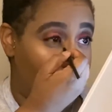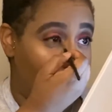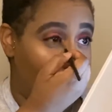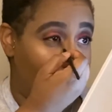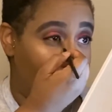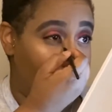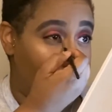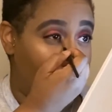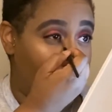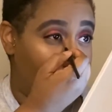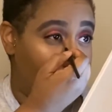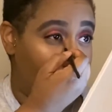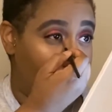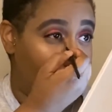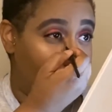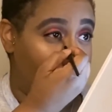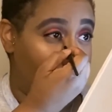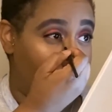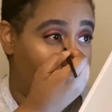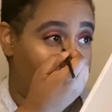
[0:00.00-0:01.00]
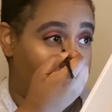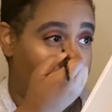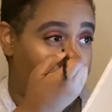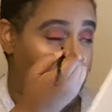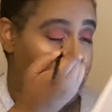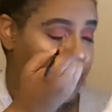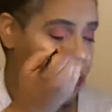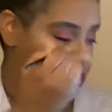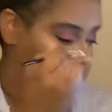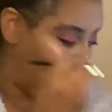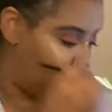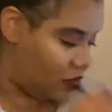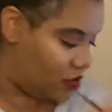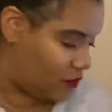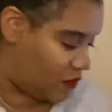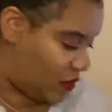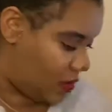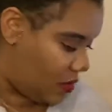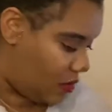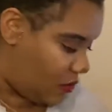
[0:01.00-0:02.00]
put that into the inner corner as
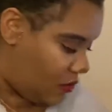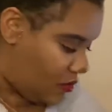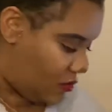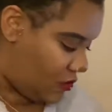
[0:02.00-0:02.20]
well.